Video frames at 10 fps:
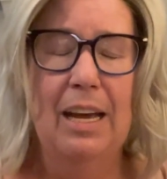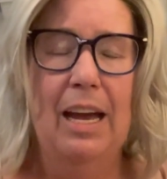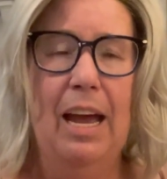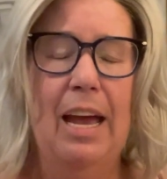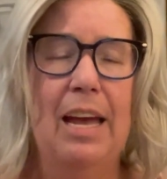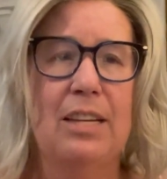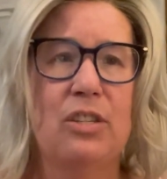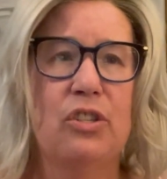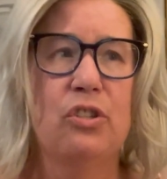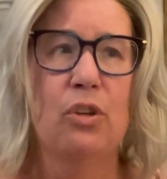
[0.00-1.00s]
and
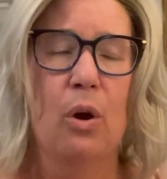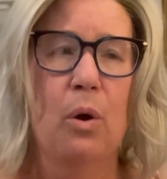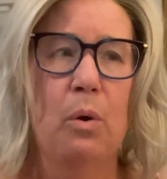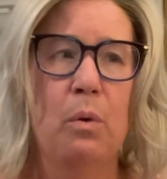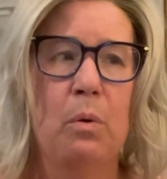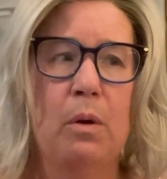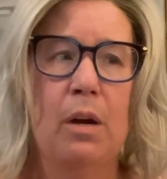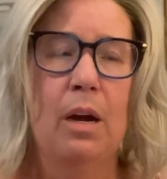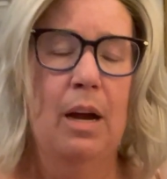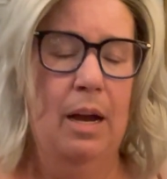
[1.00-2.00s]
so
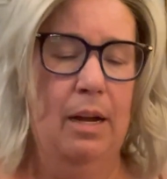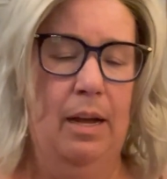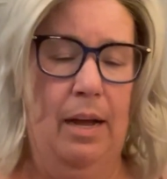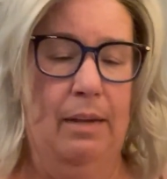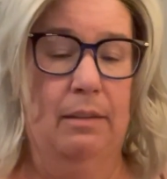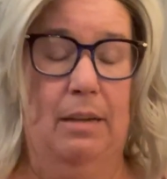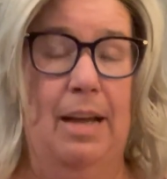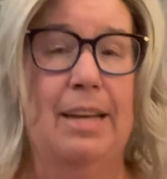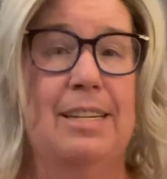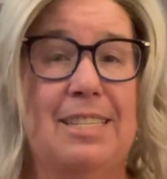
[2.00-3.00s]

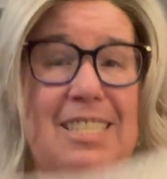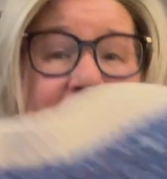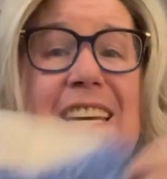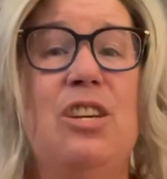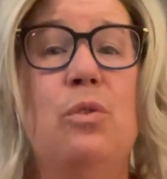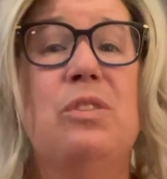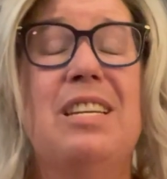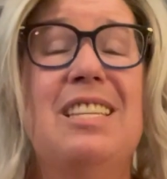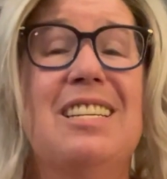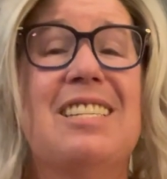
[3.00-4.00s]
I can see
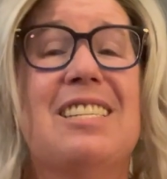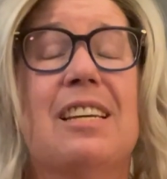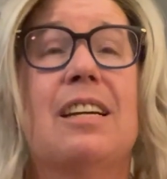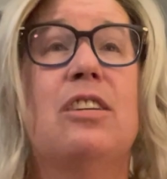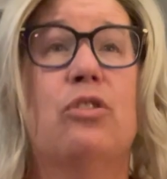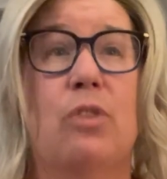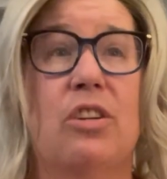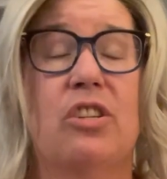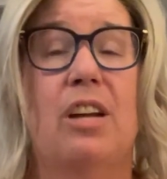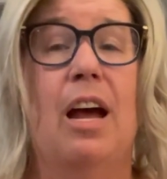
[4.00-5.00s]
using this
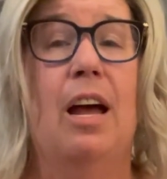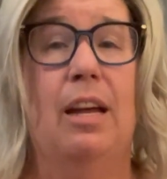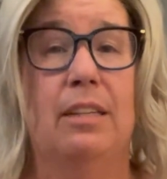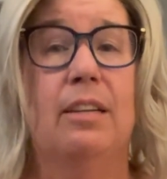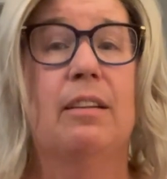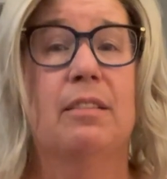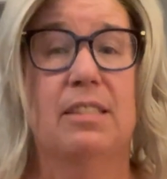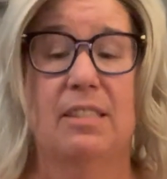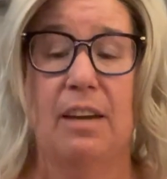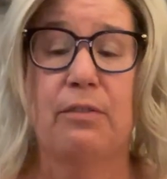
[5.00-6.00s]
construction on
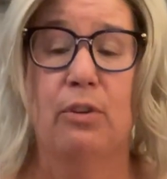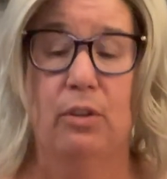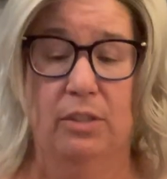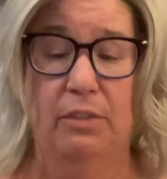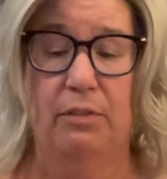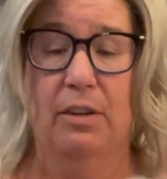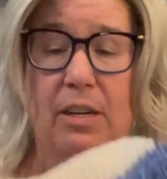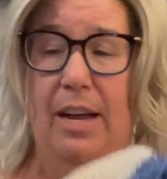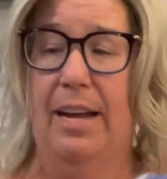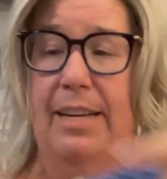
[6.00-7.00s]
several different
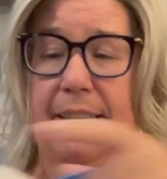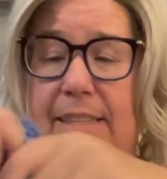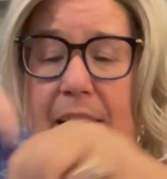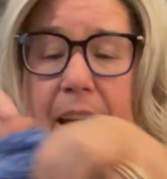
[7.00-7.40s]
kinds.